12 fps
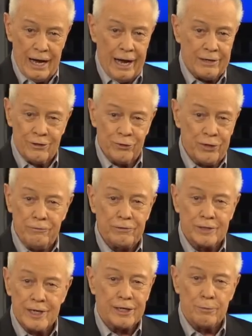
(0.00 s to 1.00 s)
I don't
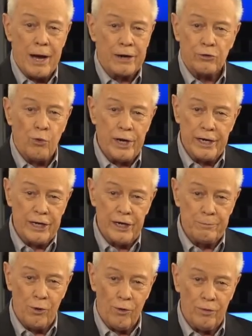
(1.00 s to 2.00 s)
even think about quitting
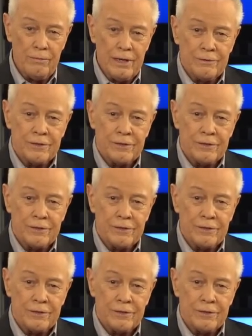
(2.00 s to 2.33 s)
anymore.